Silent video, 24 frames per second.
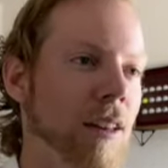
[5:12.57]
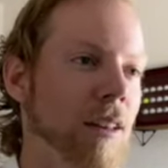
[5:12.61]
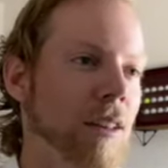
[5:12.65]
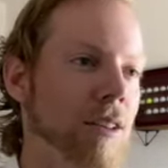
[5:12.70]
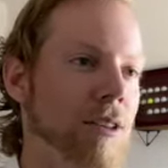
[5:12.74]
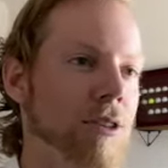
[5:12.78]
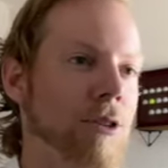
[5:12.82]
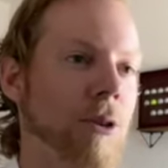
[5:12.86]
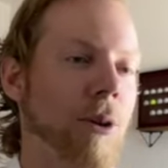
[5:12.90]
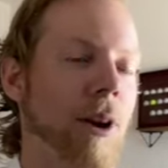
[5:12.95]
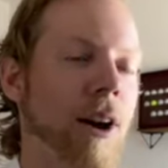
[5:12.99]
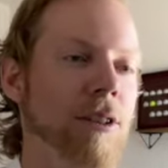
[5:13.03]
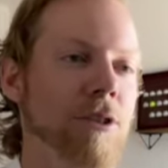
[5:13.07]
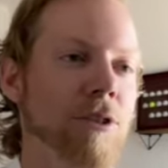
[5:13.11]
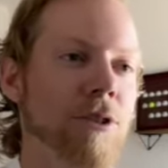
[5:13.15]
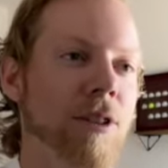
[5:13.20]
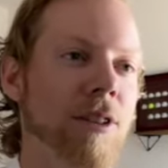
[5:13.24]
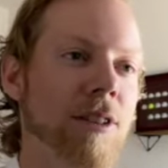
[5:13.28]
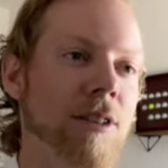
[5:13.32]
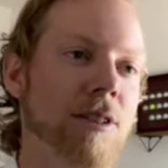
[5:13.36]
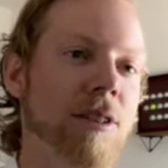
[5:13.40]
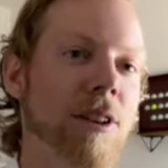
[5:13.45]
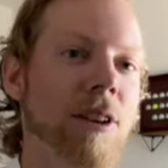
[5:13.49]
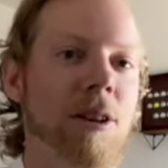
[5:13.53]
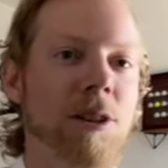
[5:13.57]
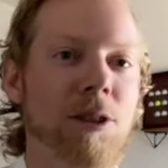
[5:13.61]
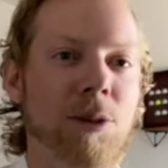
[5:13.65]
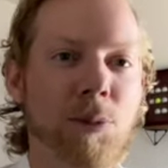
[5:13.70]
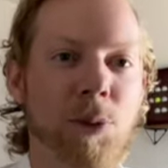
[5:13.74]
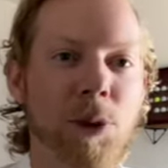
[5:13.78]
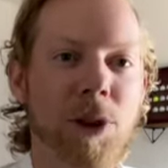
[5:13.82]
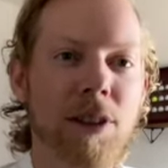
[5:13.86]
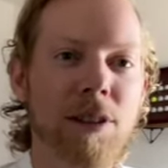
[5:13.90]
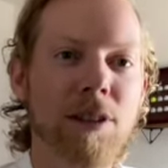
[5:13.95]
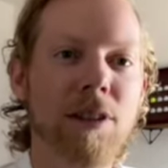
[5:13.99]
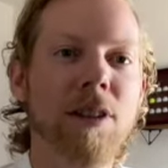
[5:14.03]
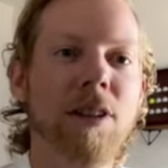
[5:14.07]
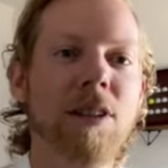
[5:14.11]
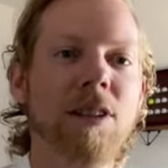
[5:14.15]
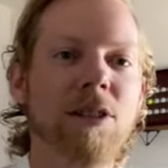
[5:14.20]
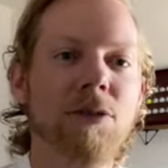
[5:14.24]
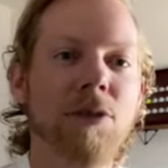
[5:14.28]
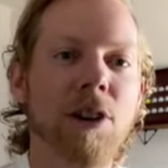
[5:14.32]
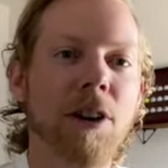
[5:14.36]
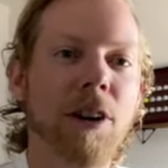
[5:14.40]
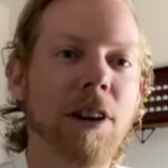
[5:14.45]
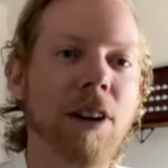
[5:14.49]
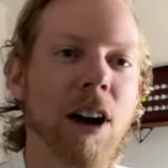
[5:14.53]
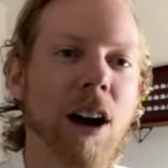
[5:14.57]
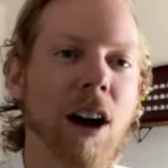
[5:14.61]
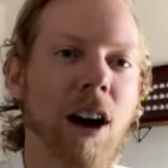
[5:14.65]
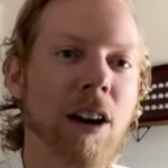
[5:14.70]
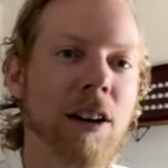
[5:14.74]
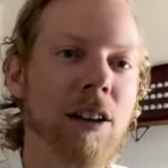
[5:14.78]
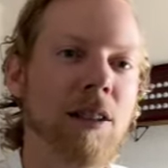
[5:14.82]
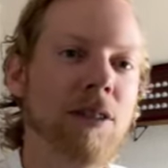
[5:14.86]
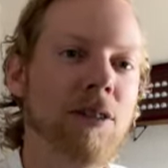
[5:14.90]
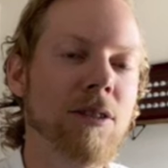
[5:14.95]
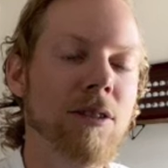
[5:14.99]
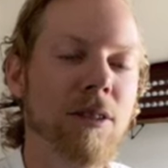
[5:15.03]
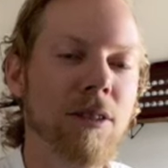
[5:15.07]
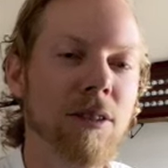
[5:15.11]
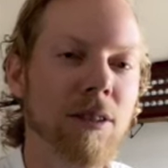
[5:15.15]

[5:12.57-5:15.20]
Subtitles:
So as you can see, Springsteen is very honest